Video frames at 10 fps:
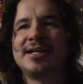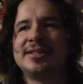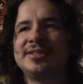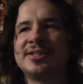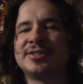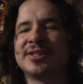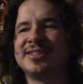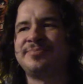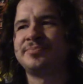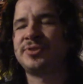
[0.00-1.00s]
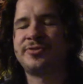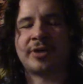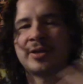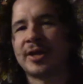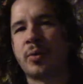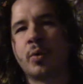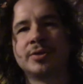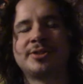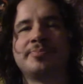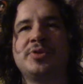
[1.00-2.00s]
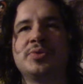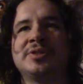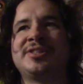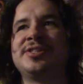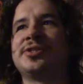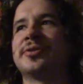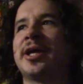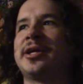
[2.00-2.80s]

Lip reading: And you fight hordes of mutants, and you can